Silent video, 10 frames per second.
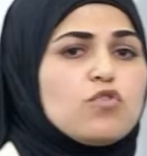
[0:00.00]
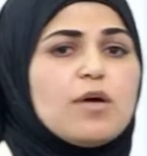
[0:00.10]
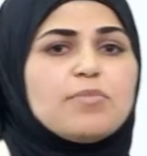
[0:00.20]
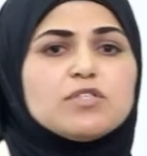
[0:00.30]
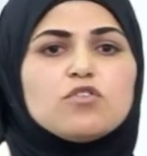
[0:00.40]
the
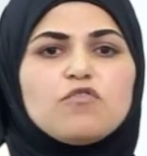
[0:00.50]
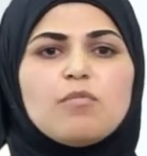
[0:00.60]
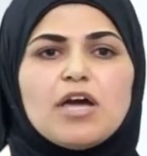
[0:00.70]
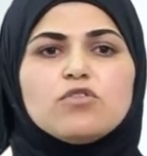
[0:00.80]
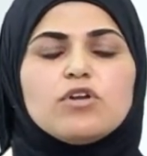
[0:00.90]
best of
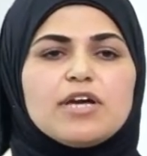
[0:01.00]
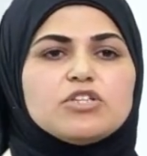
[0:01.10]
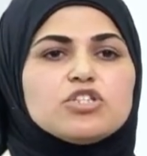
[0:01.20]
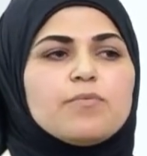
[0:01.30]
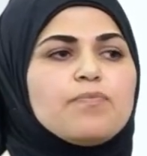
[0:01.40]
my
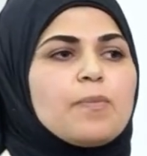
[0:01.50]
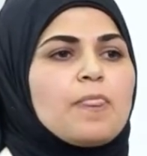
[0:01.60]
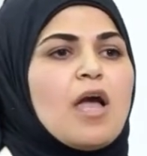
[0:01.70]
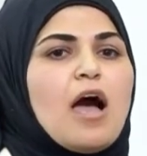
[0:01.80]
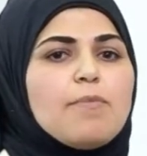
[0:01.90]
knowledge,
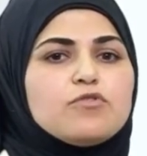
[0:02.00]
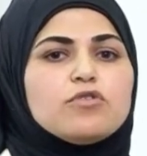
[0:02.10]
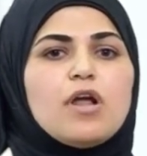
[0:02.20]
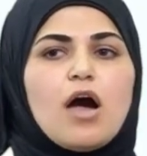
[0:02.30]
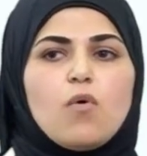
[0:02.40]
up to
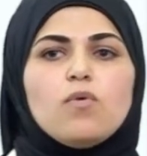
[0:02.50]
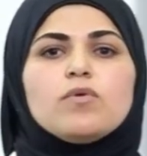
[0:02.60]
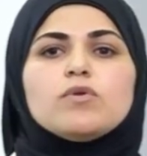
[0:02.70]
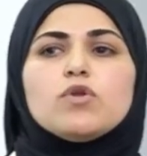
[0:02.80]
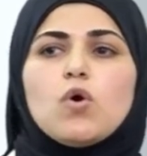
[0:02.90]
now,
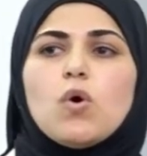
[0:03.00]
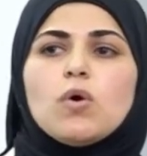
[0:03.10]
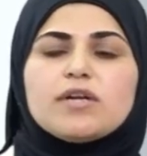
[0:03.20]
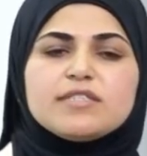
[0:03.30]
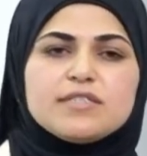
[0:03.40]
no
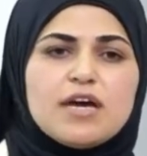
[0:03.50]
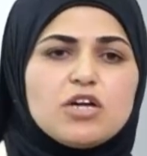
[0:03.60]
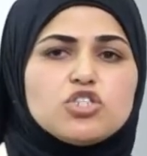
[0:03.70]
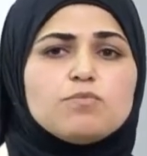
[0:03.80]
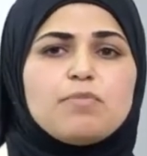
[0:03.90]

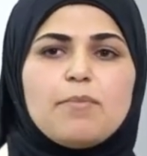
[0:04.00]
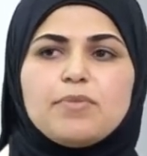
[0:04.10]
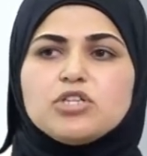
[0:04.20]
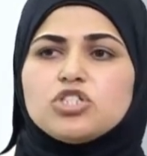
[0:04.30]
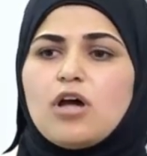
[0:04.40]
research
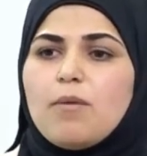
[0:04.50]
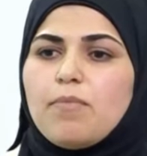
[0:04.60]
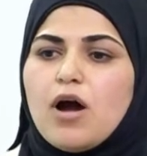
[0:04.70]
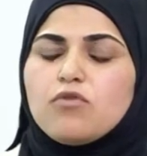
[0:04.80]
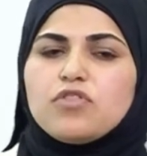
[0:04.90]
published
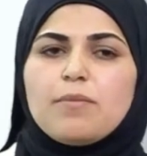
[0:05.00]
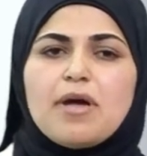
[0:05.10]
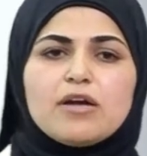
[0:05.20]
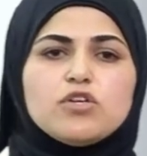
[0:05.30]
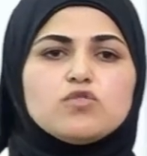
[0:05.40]
about the
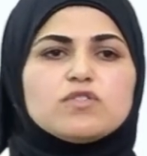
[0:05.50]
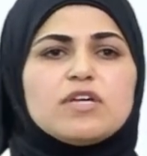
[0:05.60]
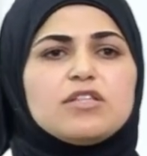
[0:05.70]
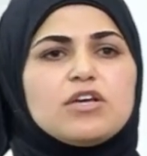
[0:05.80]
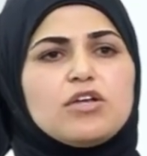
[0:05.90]

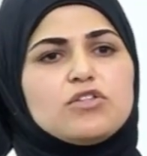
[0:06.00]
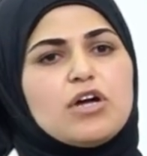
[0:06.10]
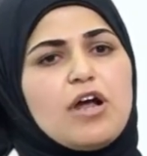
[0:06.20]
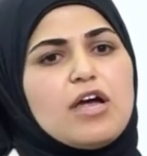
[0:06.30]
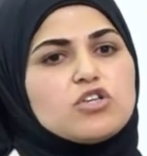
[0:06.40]
magnetostatic
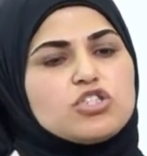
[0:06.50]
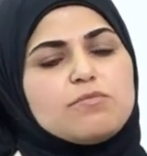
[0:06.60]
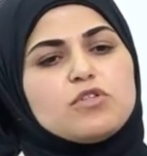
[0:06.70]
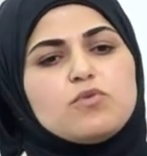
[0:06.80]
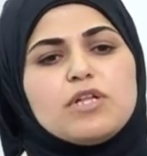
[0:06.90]
interaction
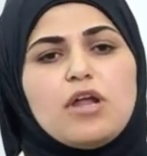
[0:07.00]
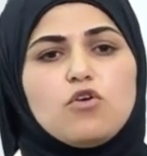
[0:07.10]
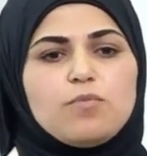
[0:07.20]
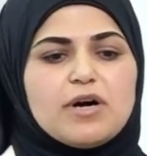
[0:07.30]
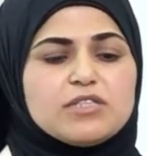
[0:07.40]
between
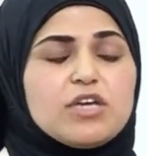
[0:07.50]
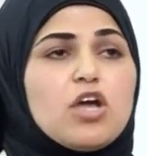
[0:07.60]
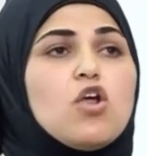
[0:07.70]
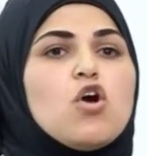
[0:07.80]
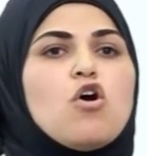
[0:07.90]

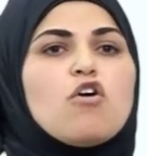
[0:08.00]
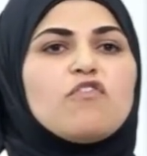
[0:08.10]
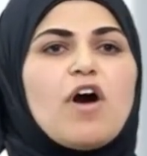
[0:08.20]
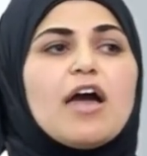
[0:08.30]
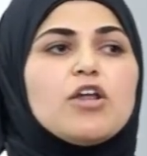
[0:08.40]
nanoparticle of
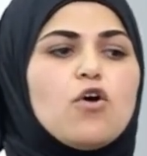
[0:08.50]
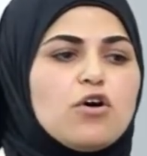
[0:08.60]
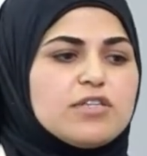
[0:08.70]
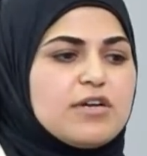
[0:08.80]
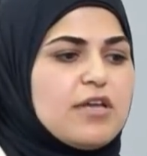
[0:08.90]
highly
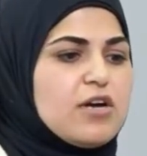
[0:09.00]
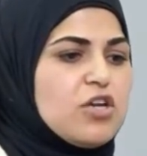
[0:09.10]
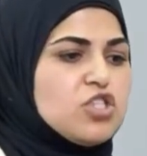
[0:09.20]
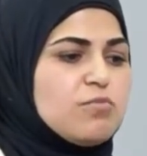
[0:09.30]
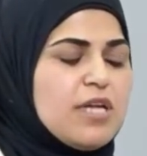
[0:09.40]
ordered
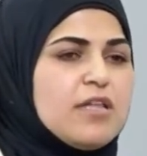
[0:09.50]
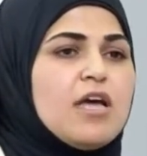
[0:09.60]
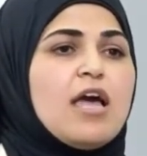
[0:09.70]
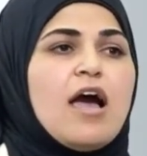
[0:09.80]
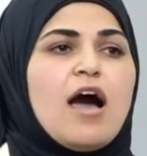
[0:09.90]
arrangement.
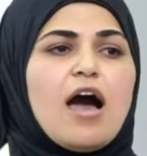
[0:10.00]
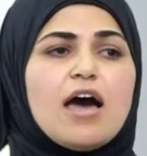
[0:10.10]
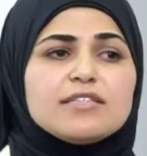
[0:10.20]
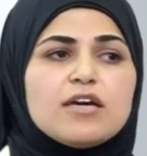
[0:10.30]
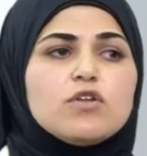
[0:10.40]

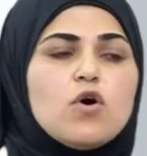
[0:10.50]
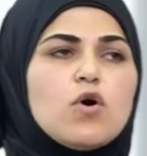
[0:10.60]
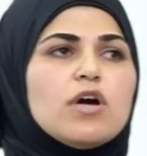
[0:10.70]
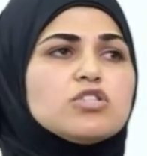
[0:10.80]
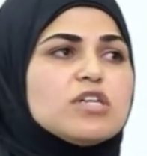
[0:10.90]
As I
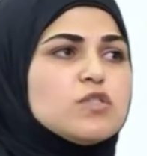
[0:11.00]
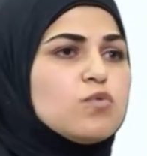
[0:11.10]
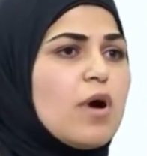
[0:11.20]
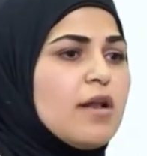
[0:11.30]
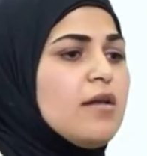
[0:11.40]
know, just
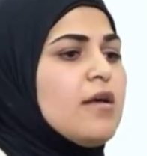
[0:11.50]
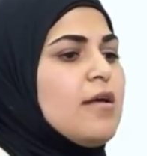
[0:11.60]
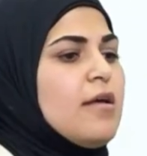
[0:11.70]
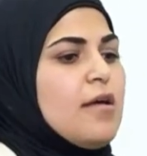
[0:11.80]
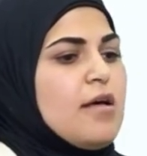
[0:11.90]
one,
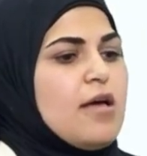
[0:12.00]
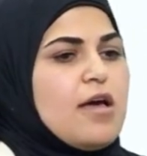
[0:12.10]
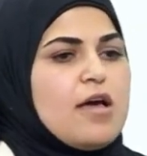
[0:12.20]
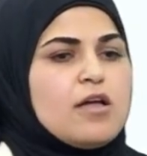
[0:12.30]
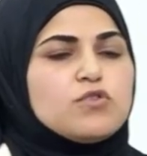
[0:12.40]

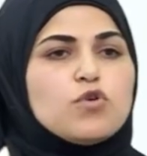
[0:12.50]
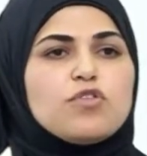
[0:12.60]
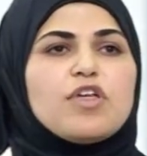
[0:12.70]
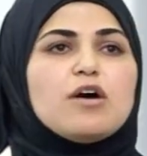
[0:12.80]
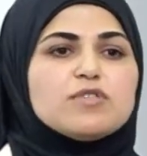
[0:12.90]
in
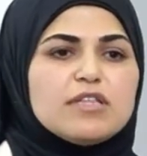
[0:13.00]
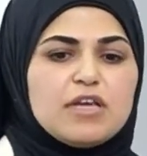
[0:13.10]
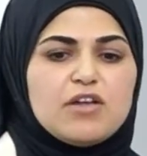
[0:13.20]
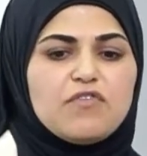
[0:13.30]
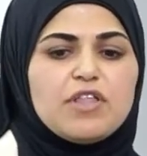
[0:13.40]

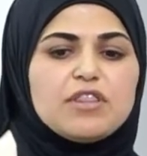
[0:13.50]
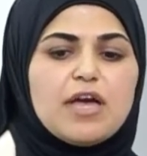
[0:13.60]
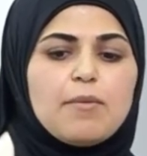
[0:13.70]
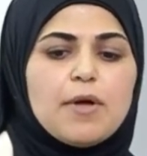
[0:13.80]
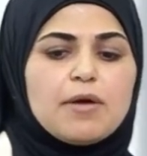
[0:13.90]
2011,
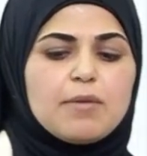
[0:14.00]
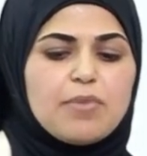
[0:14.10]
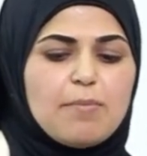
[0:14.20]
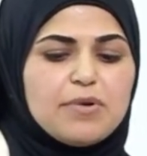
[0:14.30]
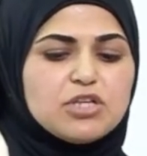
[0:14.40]
they
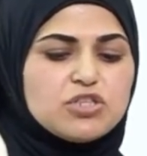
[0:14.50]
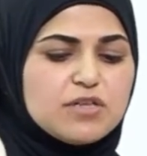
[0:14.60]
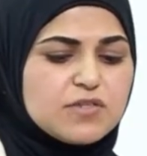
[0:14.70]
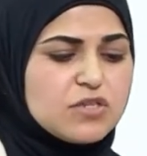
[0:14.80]
published this